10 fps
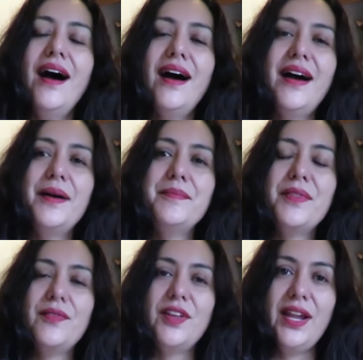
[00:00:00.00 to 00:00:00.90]

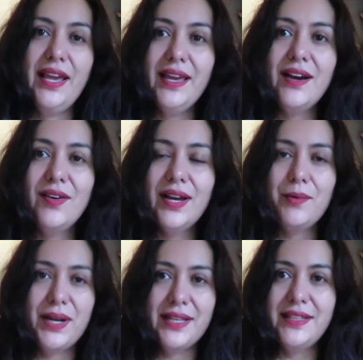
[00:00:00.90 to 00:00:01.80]
Um, the
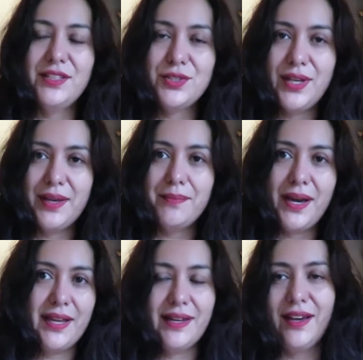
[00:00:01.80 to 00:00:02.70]
layout, what I did to get
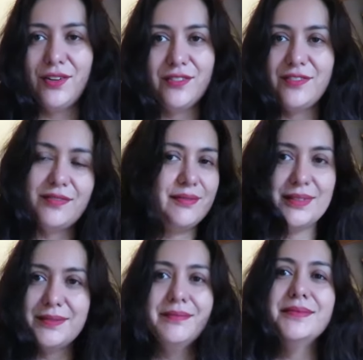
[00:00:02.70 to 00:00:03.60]
mine out of
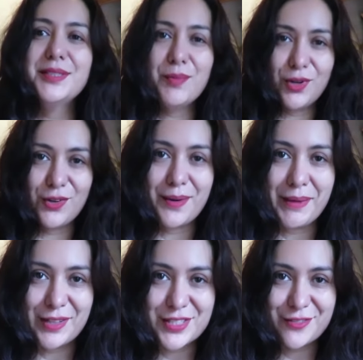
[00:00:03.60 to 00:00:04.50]
smaller
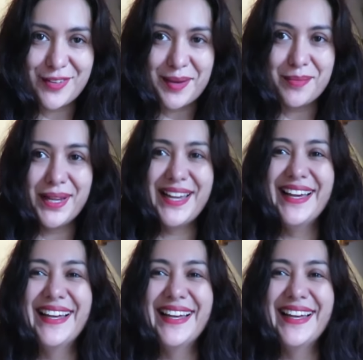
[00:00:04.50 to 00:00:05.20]
amounts of fabric,